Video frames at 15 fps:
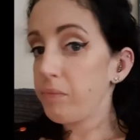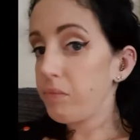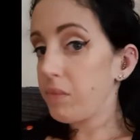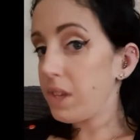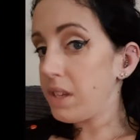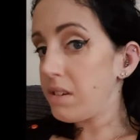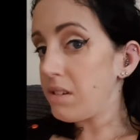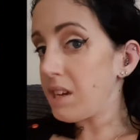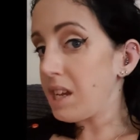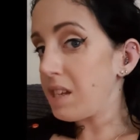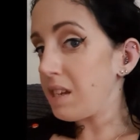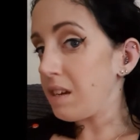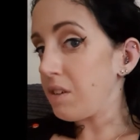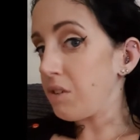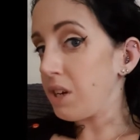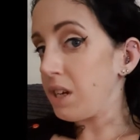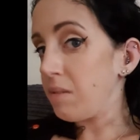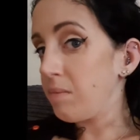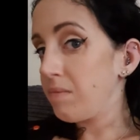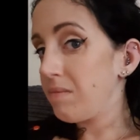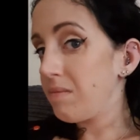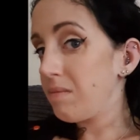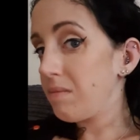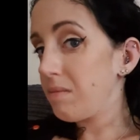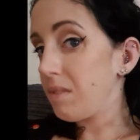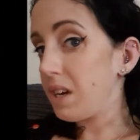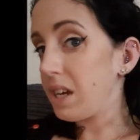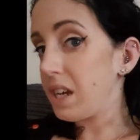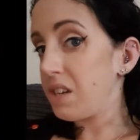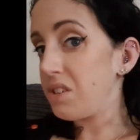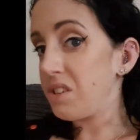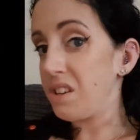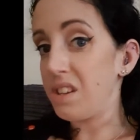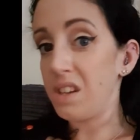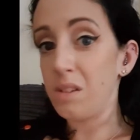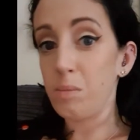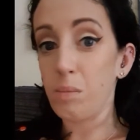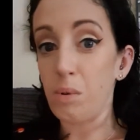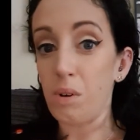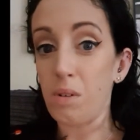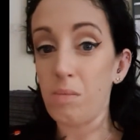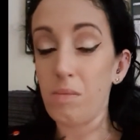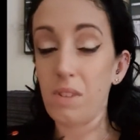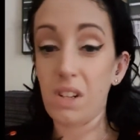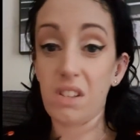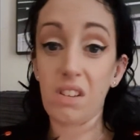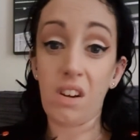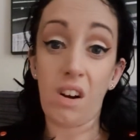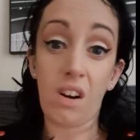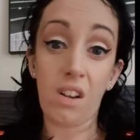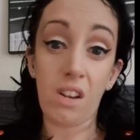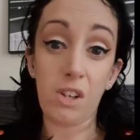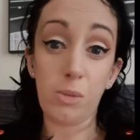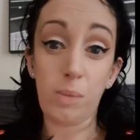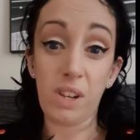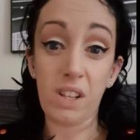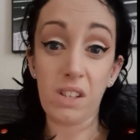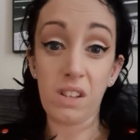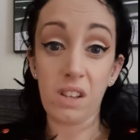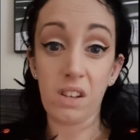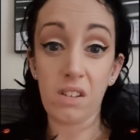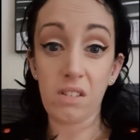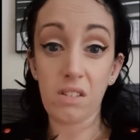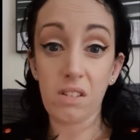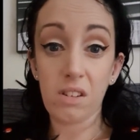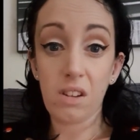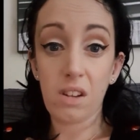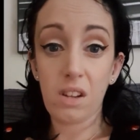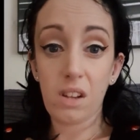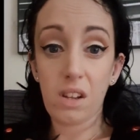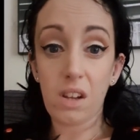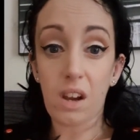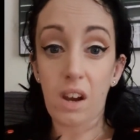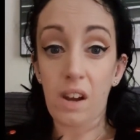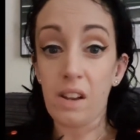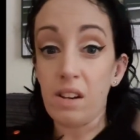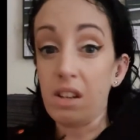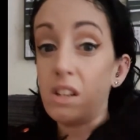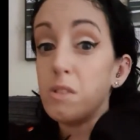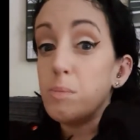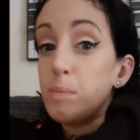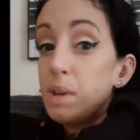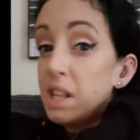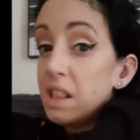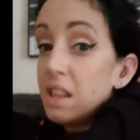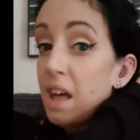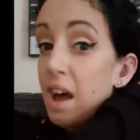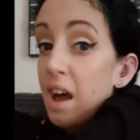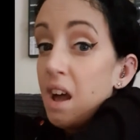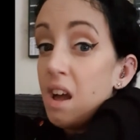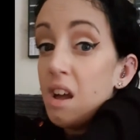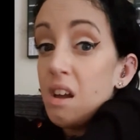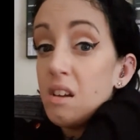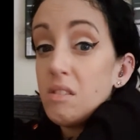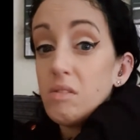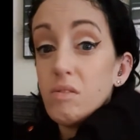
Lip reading: It still gets angry occasionally, but it's a cartilage piercing and it's been there